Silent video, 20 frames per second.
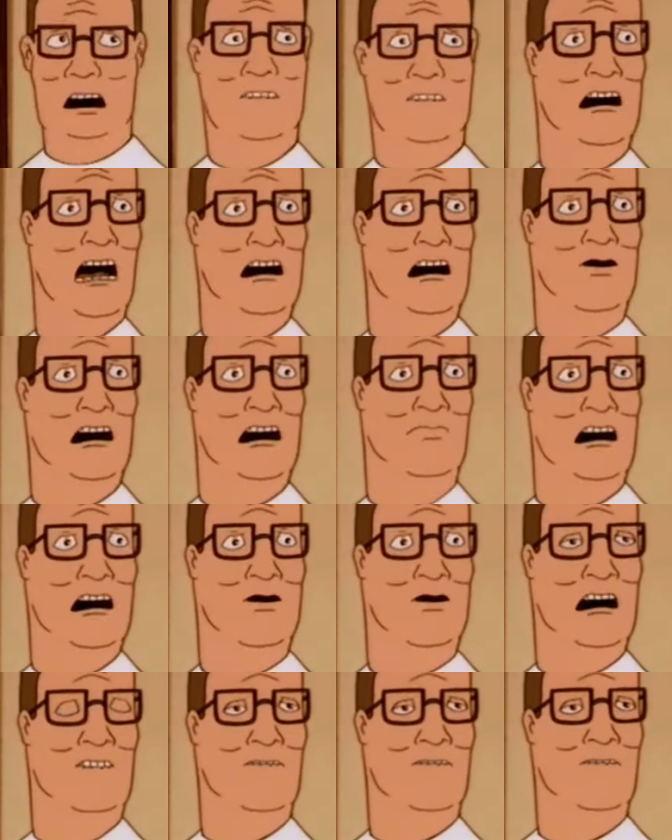If I were
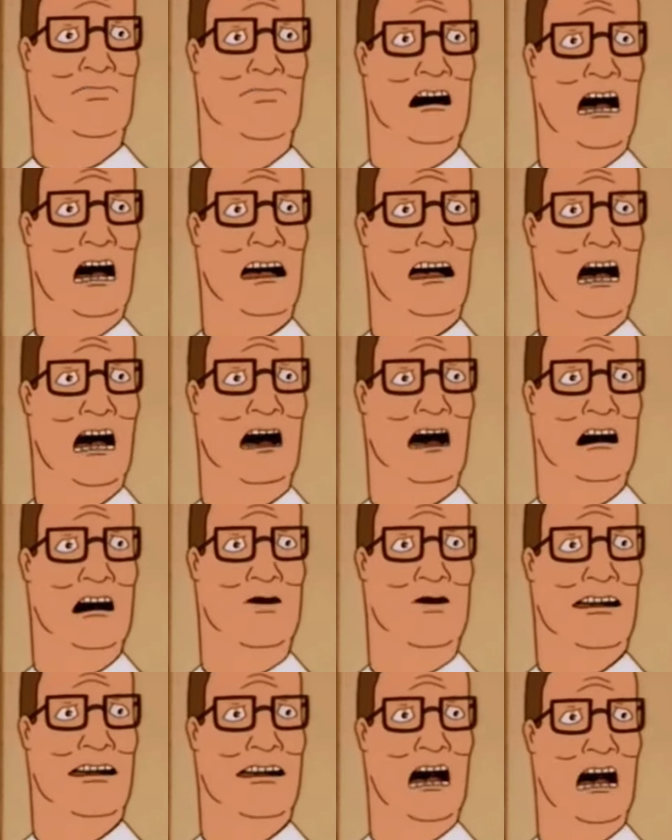bored of Peggy,
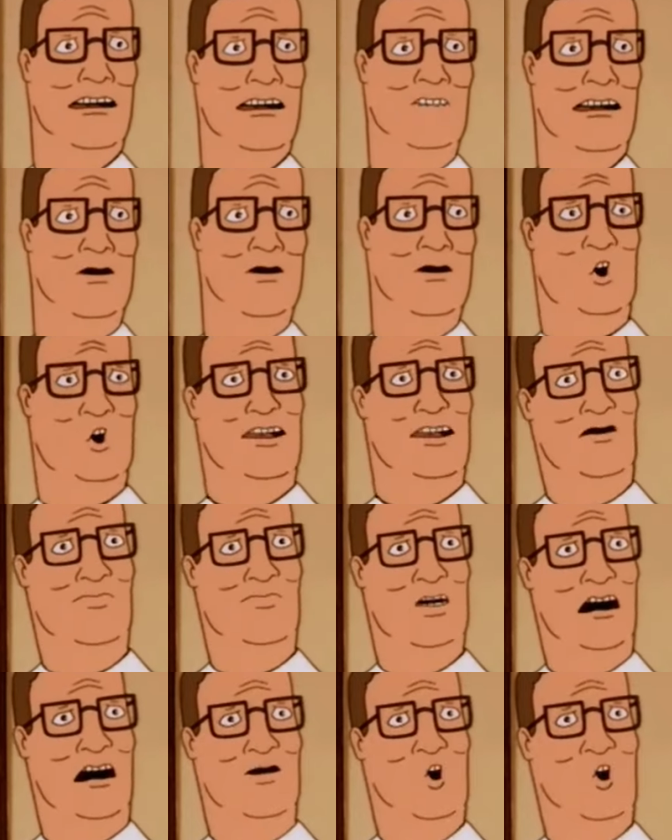I'd be having
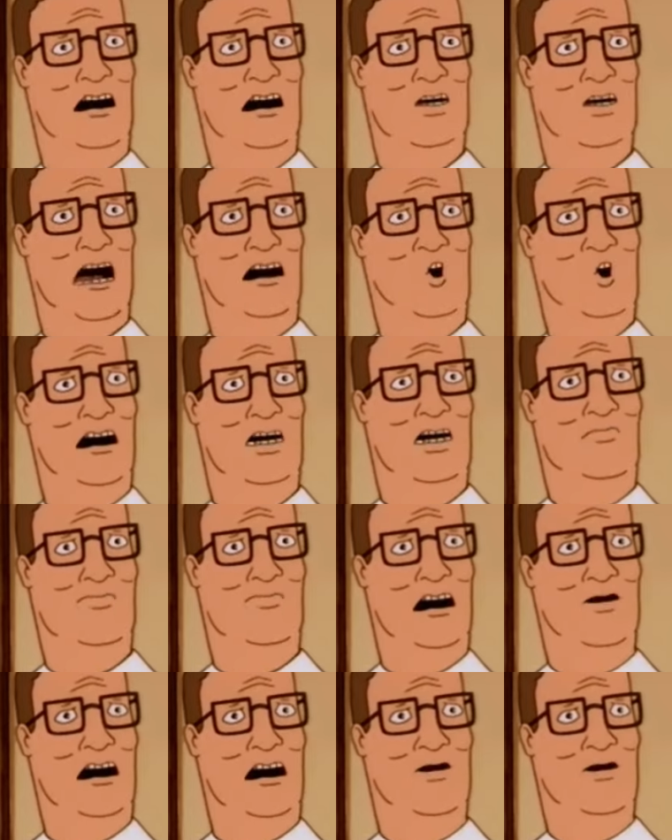dreams in which I was
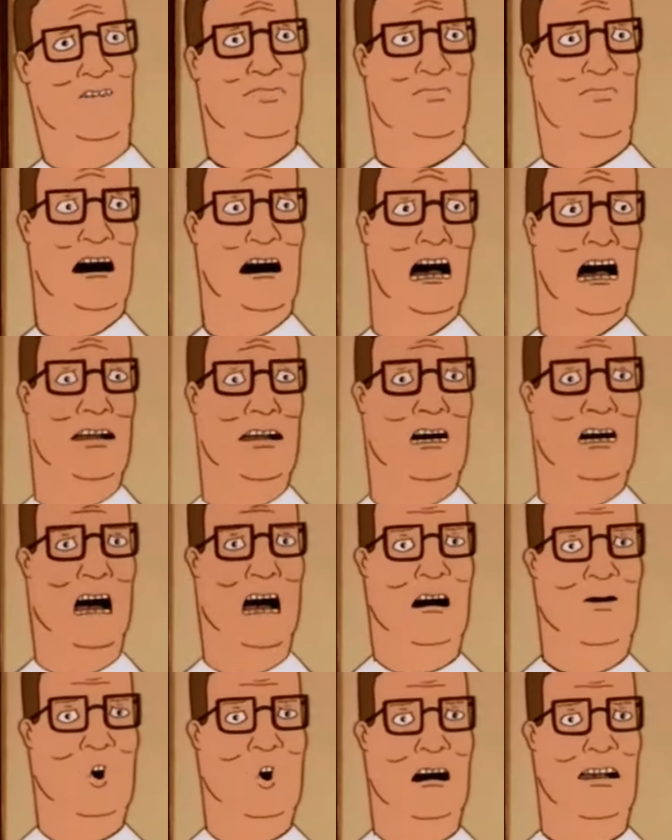bored of Peggy,
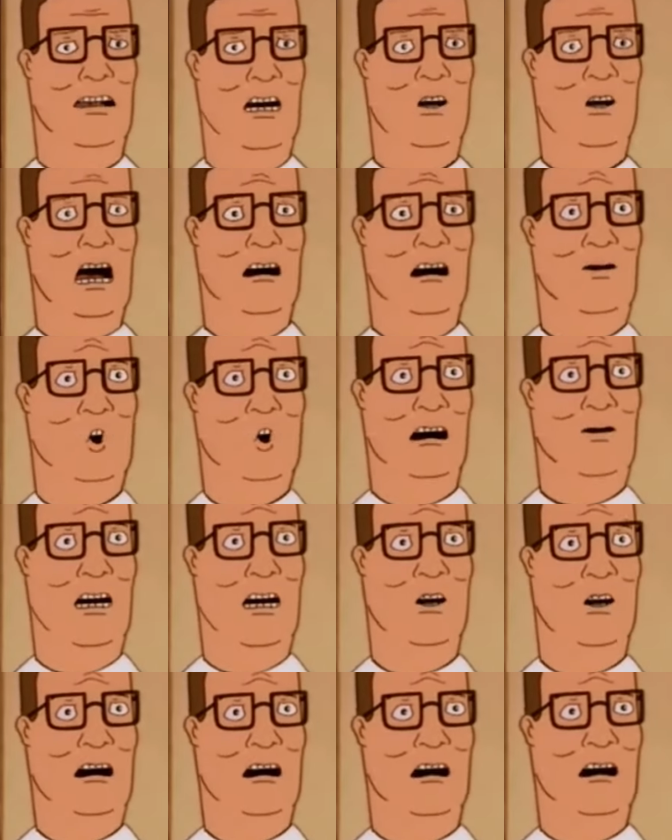not grilling naked
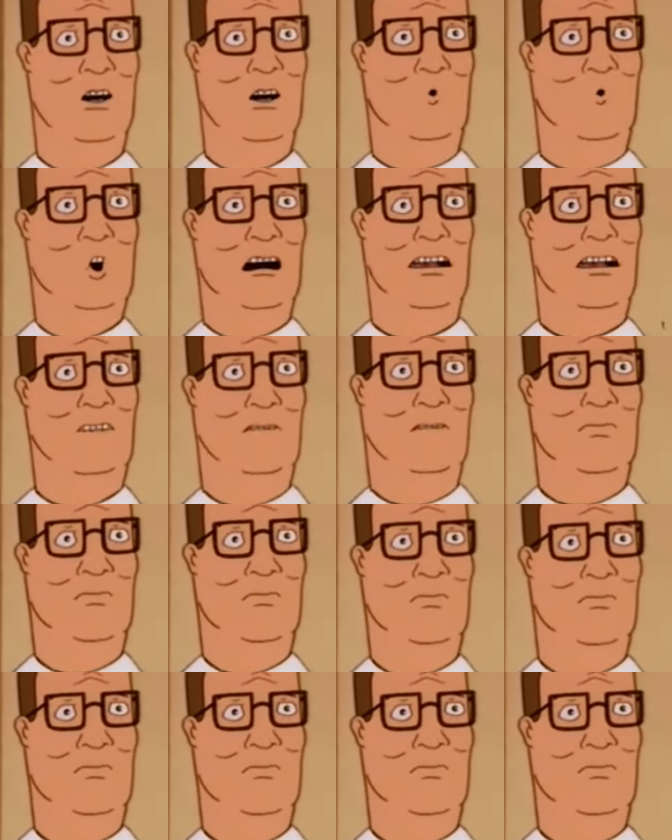with the neighbor's wife.